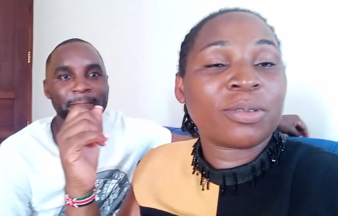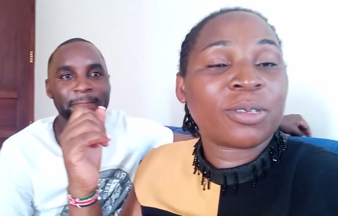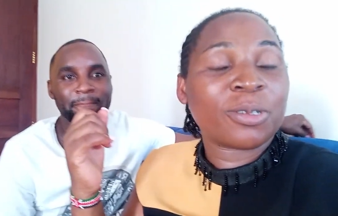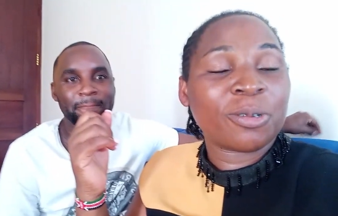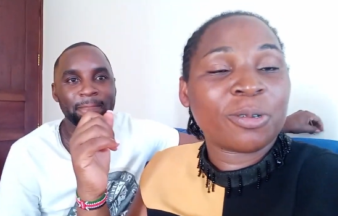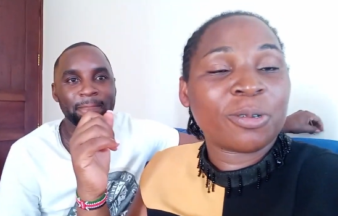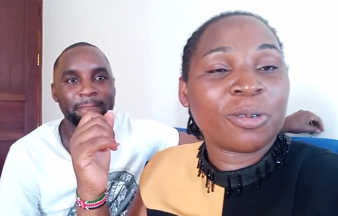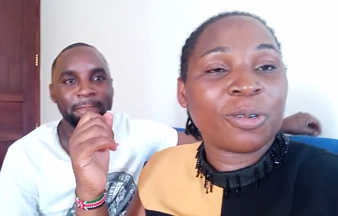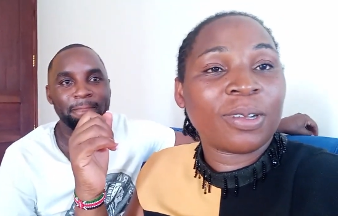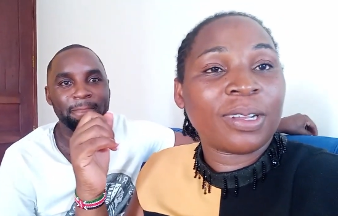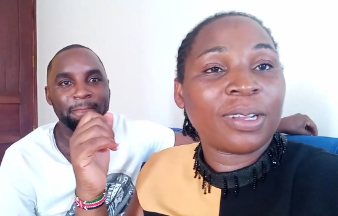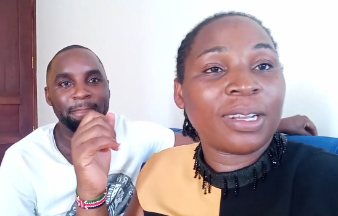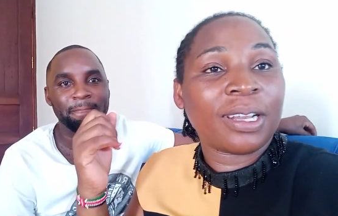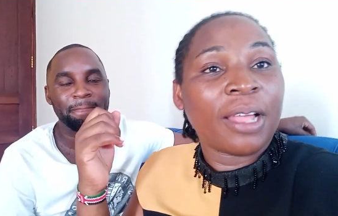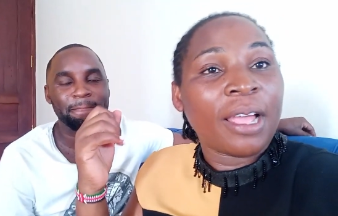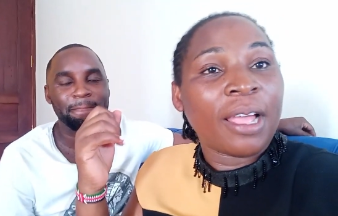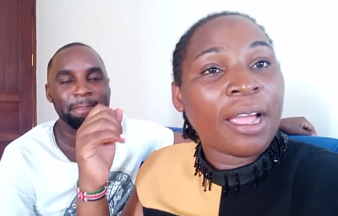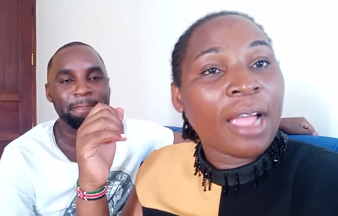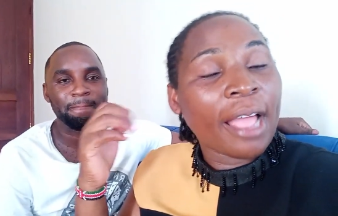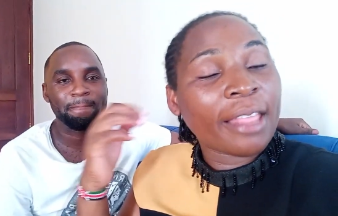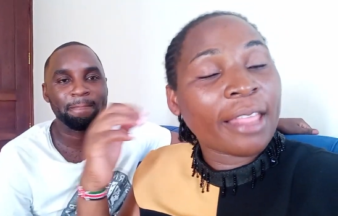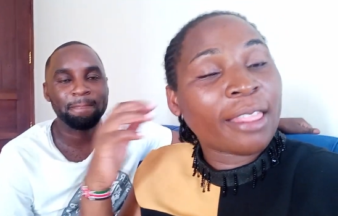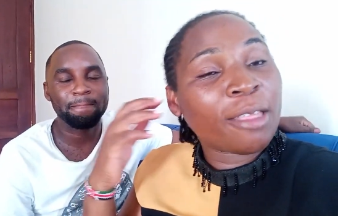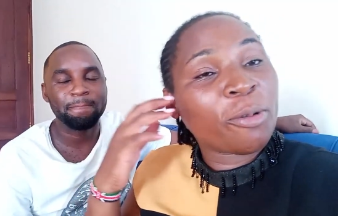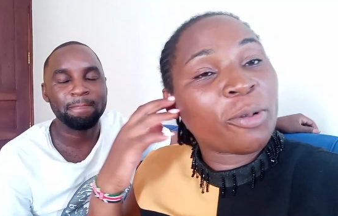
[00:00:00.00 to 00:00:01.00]
Speaker 1: So
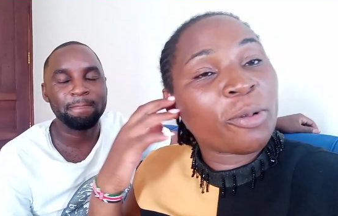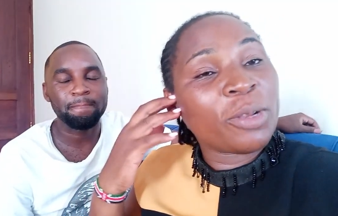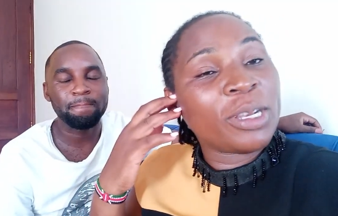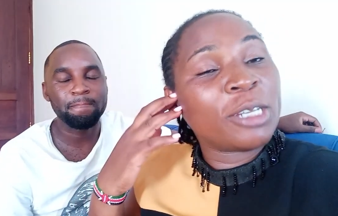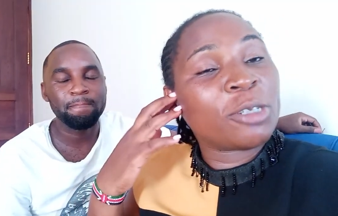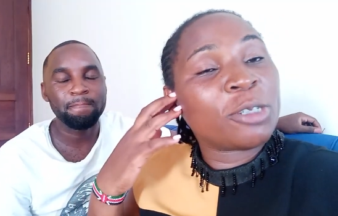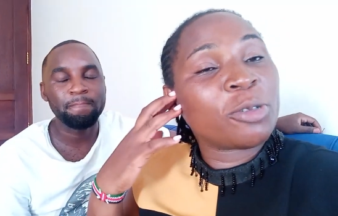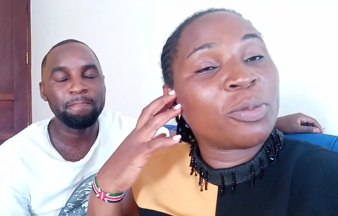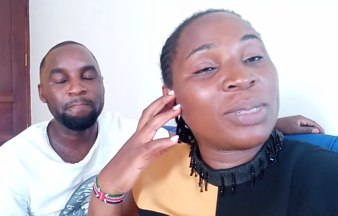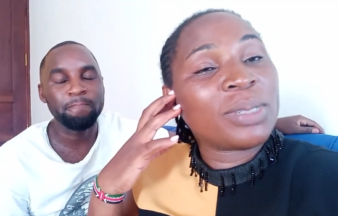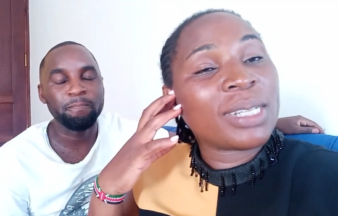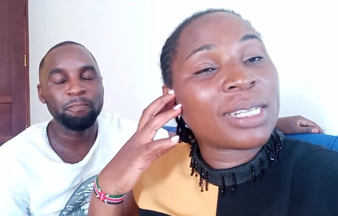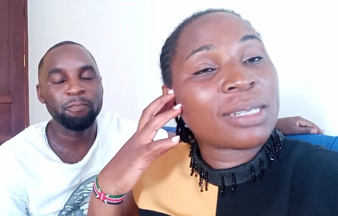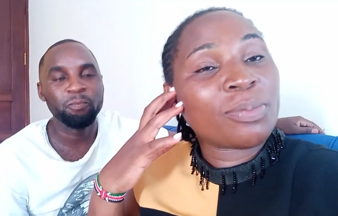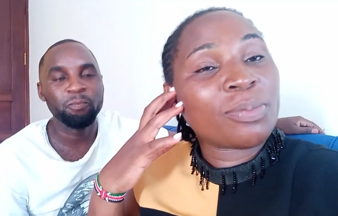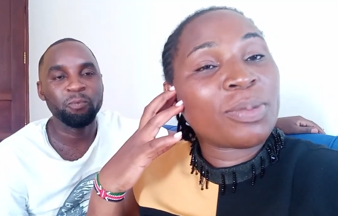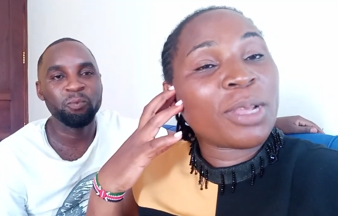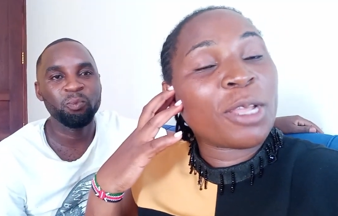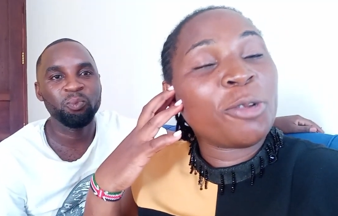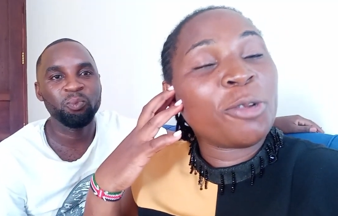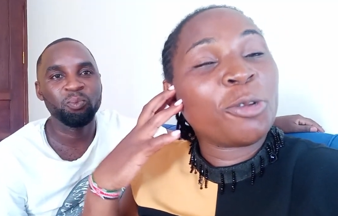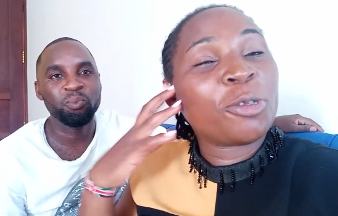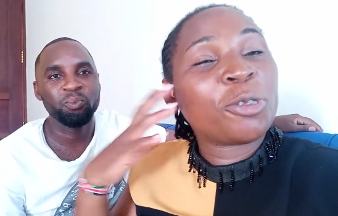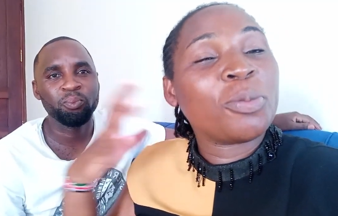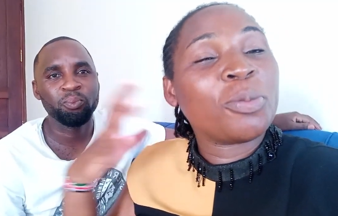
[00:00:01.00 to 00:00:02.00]
I think we need to just
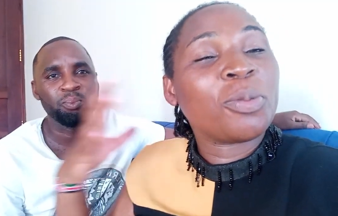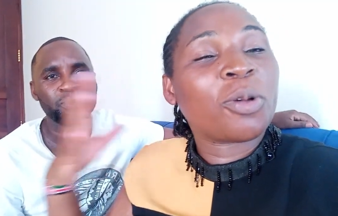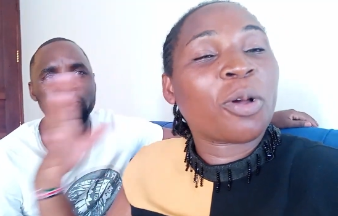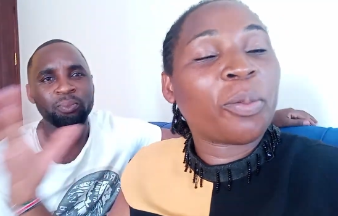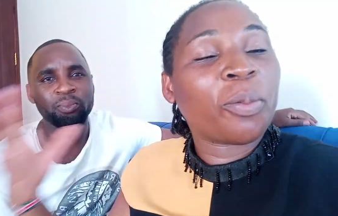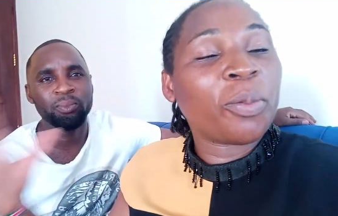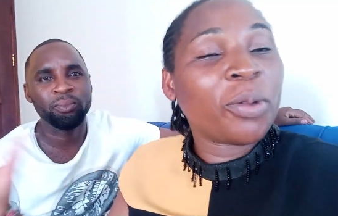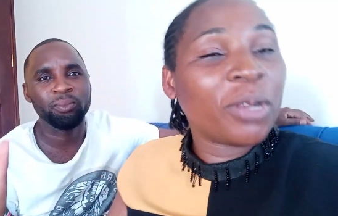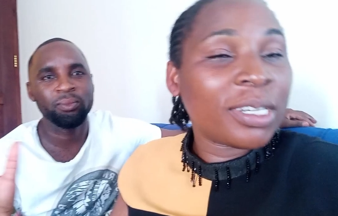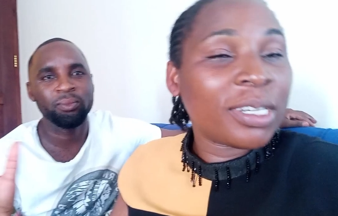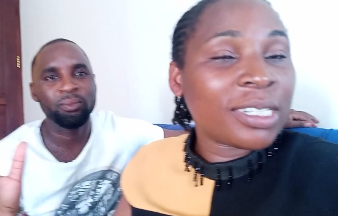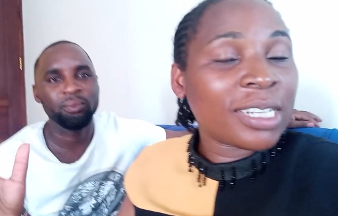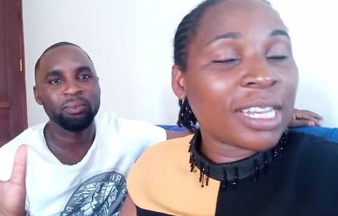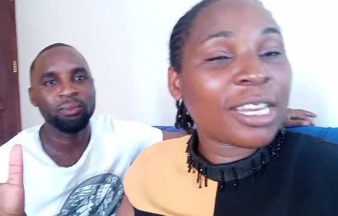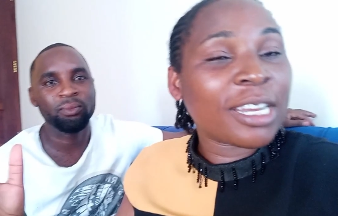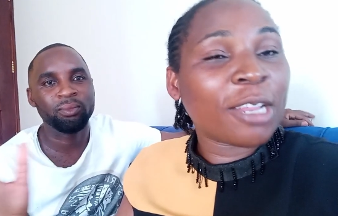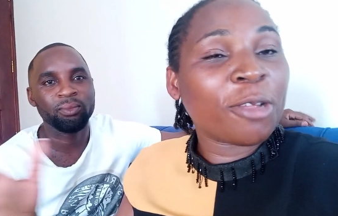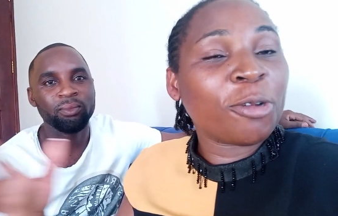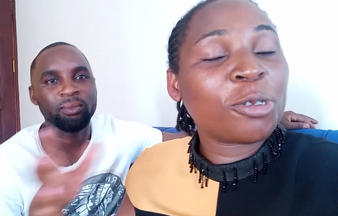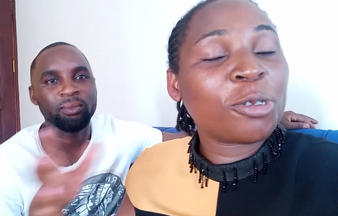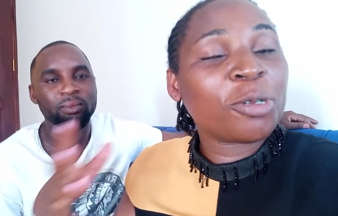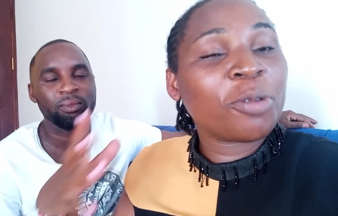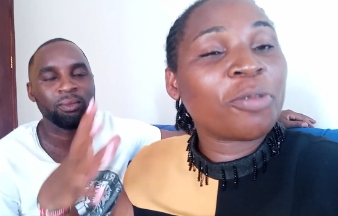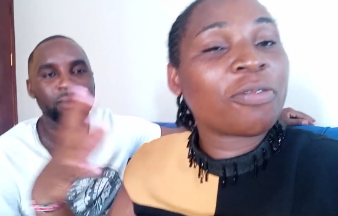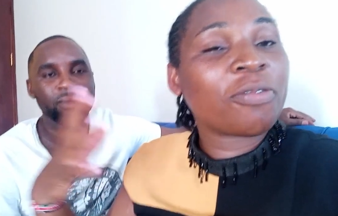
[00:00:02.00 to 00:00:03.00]
be a YouTube community and a
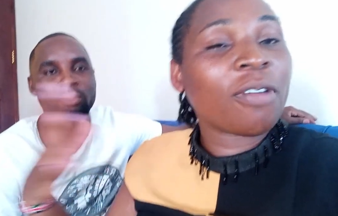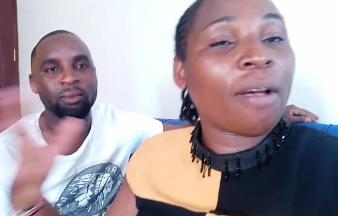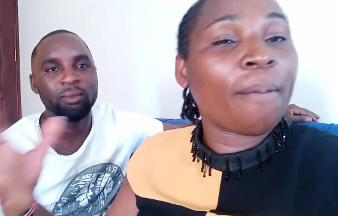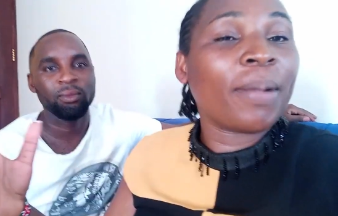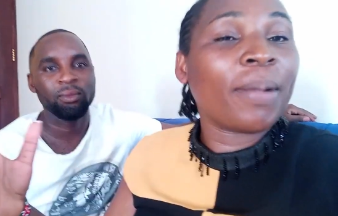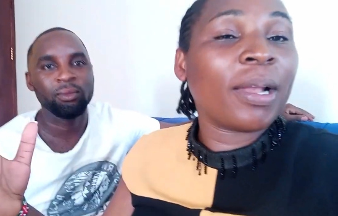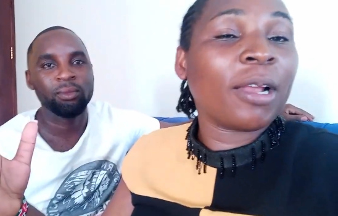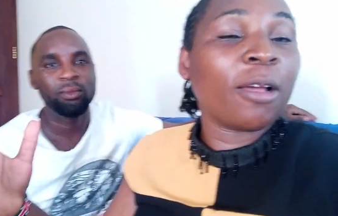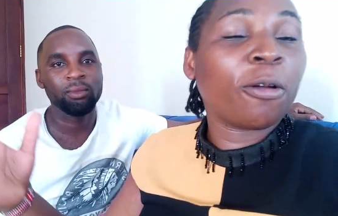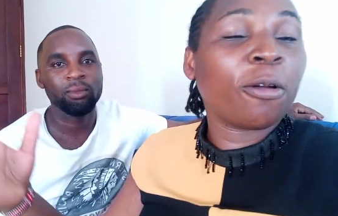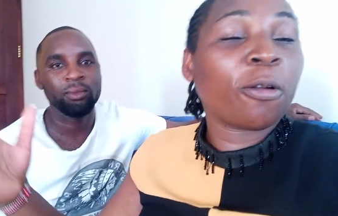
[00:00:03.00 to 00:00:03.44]
YouTube family,